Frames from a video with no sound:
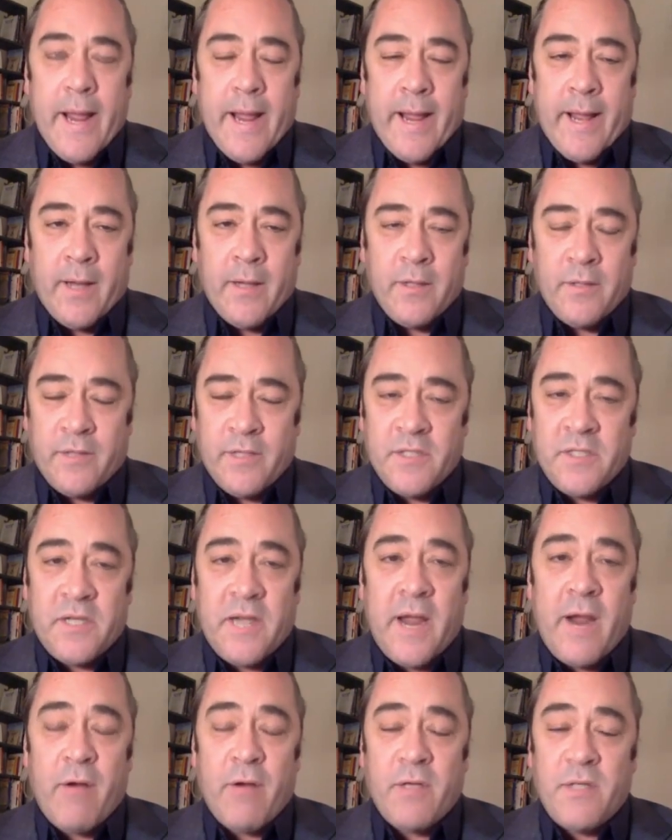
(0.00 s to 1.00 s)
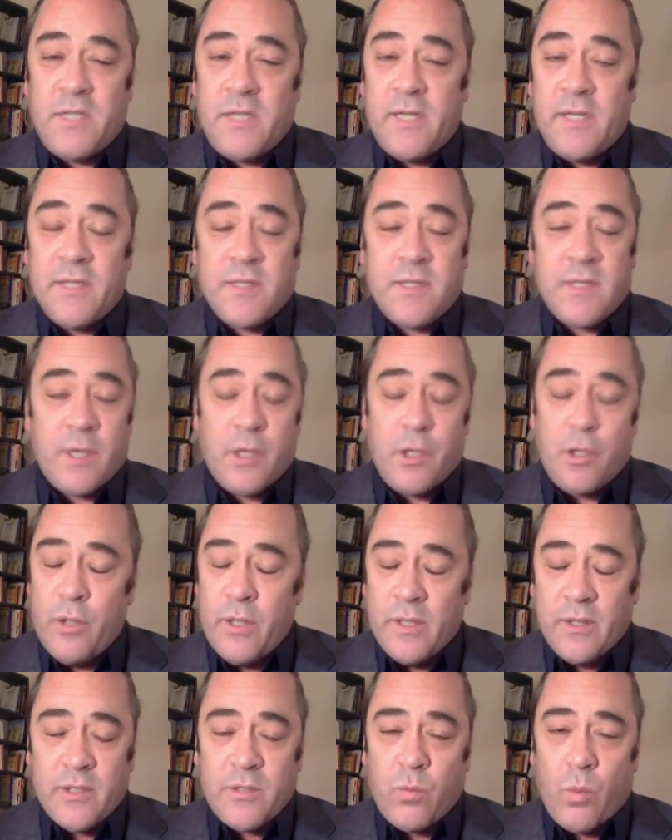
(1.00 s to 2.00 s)
And this guarantees,
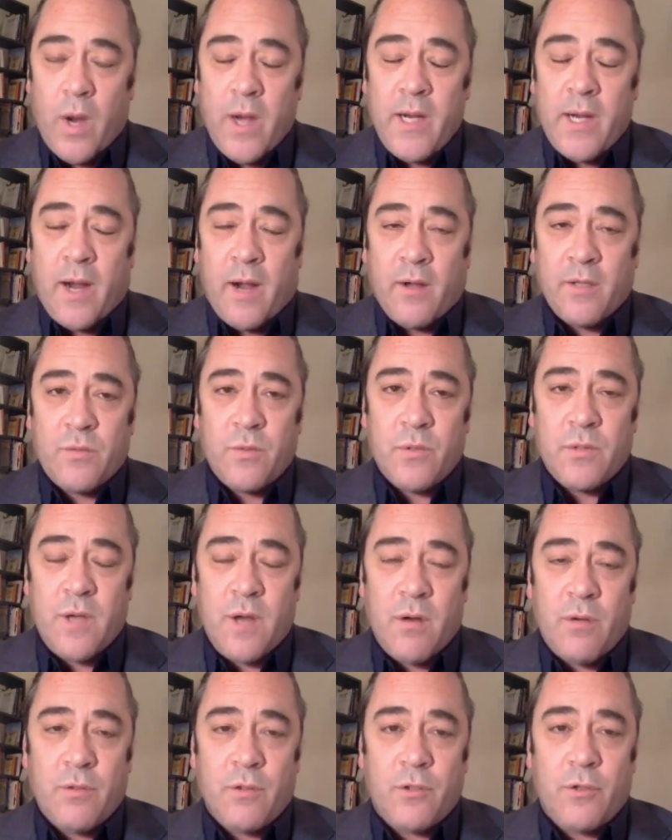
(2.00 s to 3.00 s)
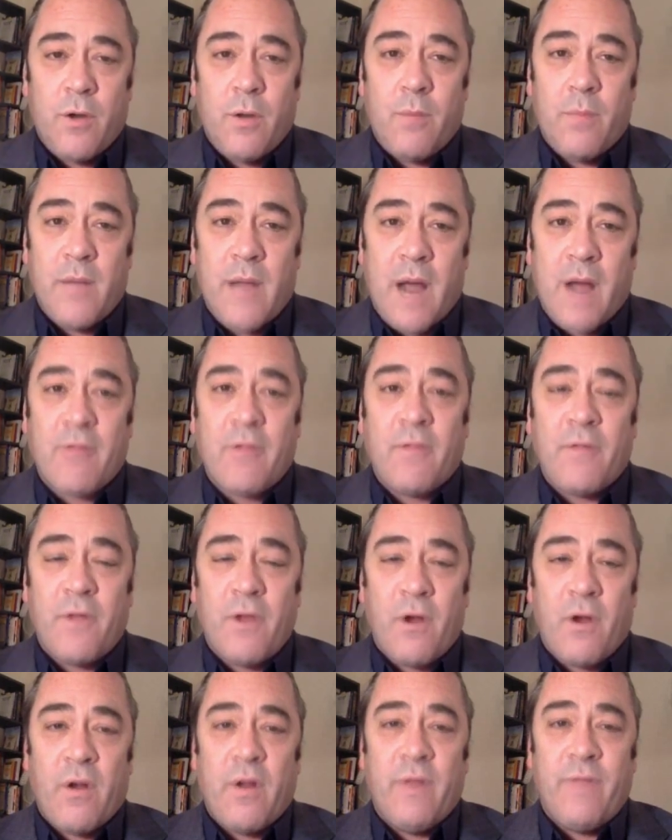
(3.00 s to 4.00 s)
including this White House with Donald Trump, now that
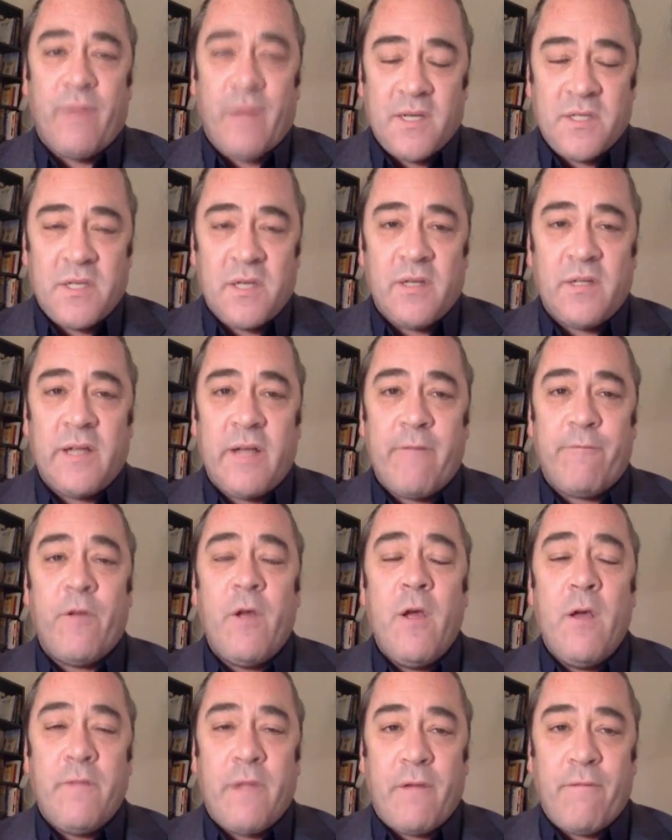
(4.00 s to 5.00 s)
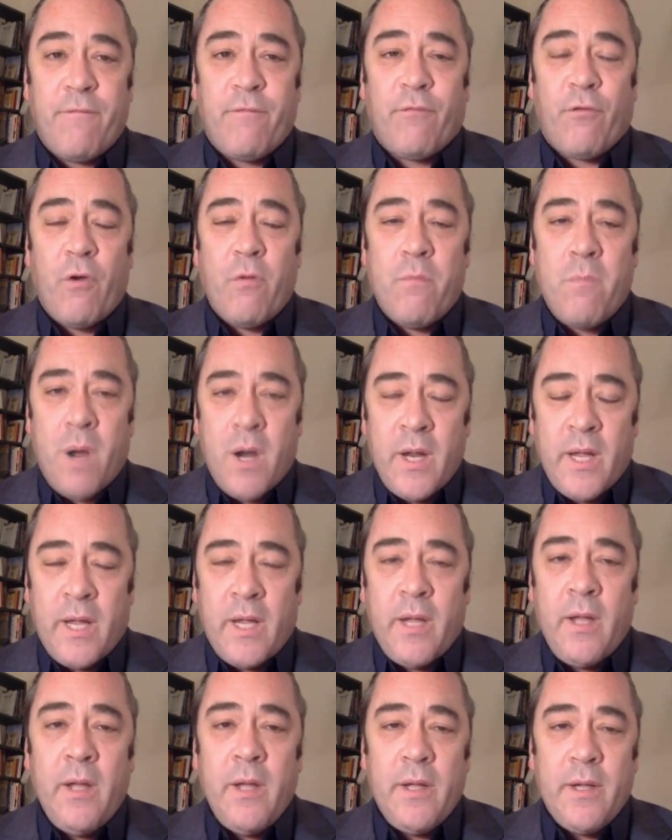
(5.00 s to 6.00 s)
they're invested and they've thrown
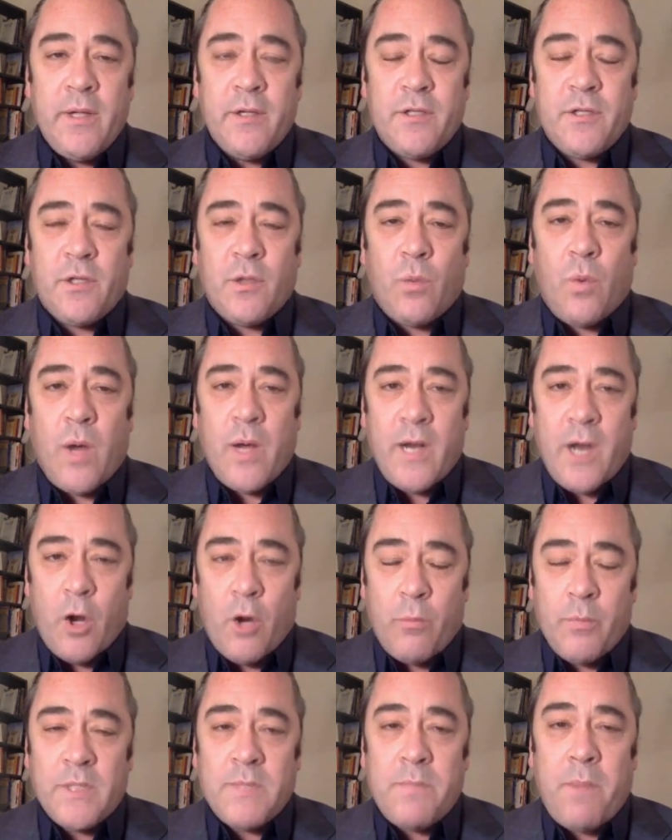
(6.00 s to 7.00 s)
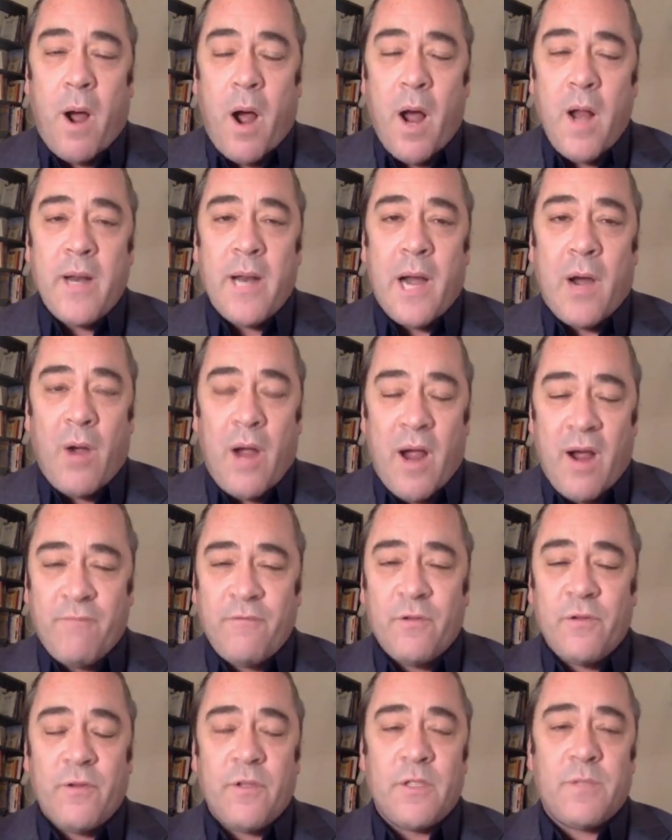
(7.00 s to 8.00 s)
money into the White Helmets pot now
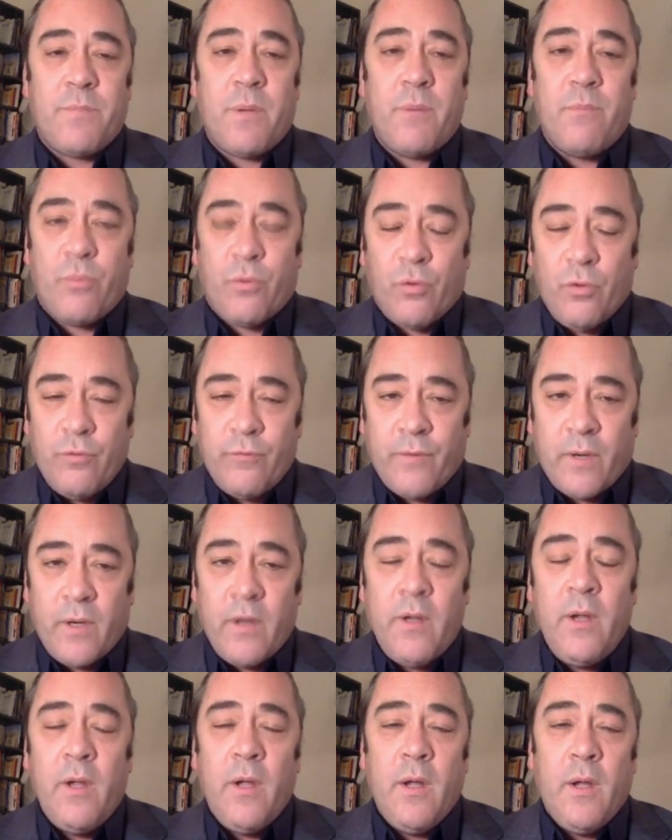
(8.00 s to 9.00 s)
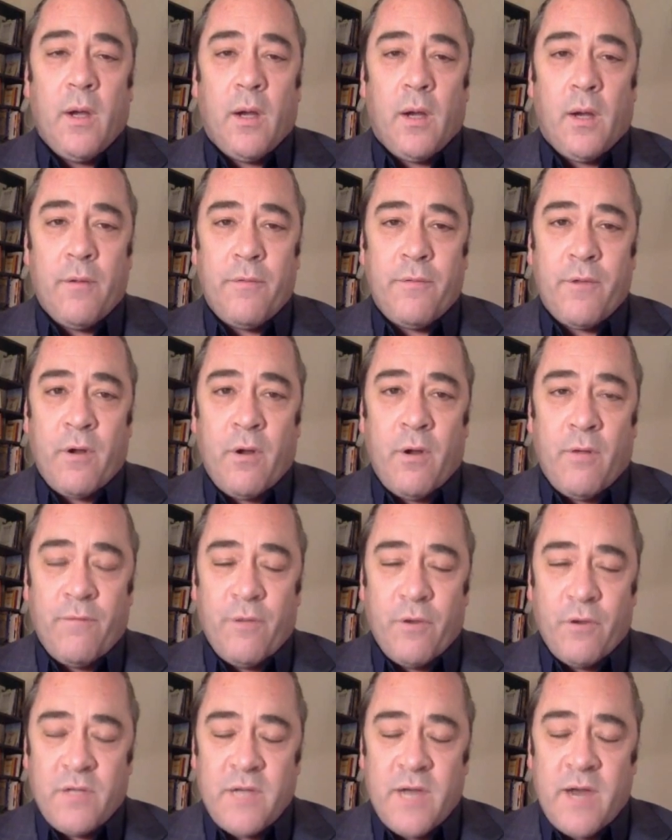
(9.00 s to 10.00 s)
after it's been proven of
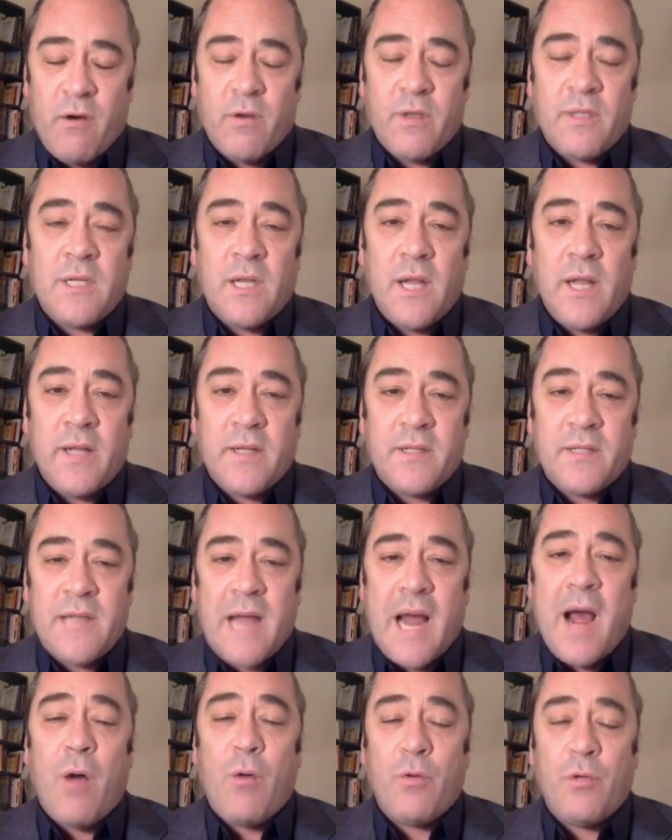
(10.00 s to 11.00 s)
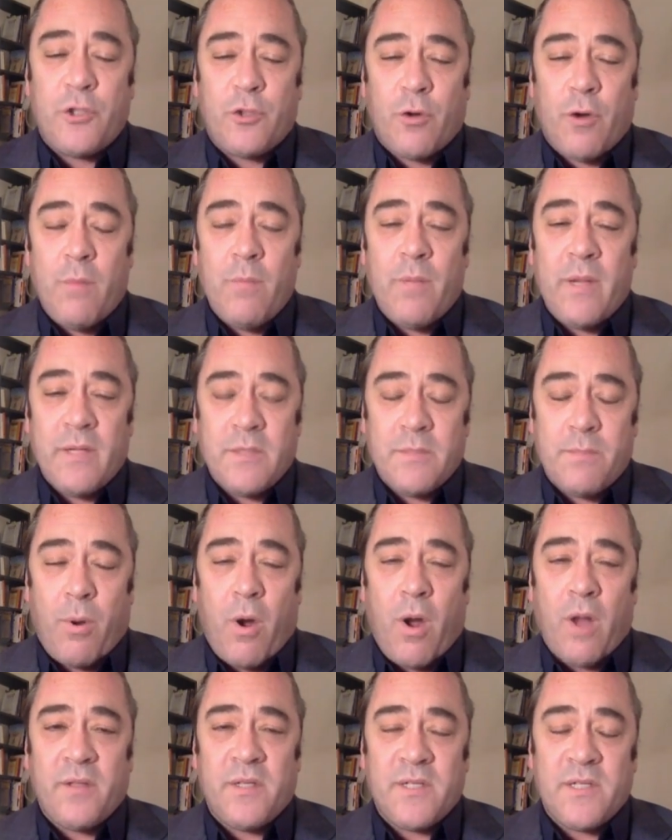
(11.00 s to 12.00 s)
their terrorist links. Now Trump has
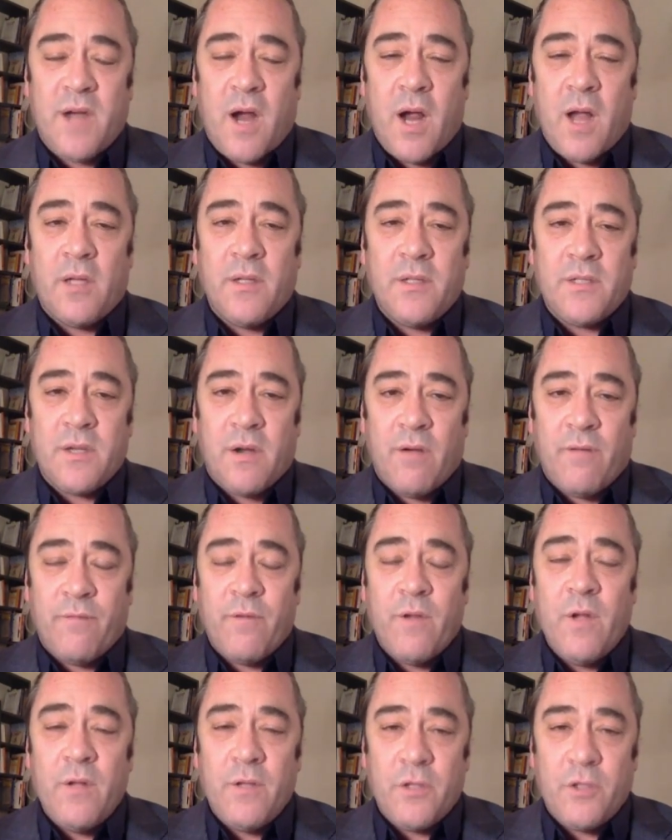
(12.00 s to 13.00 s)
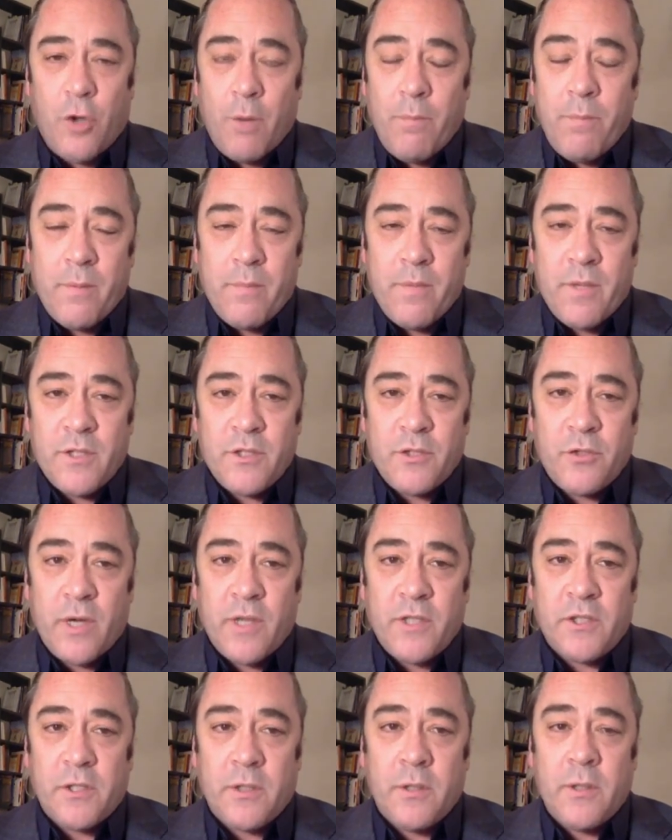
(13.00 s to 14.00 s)
bought the silence of the Trump
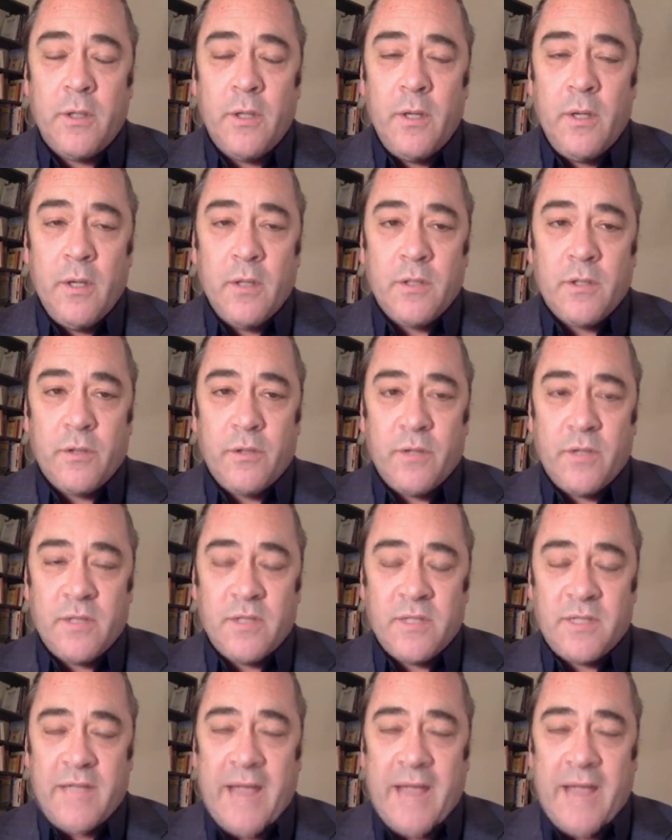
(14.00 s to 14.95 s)
administration. So this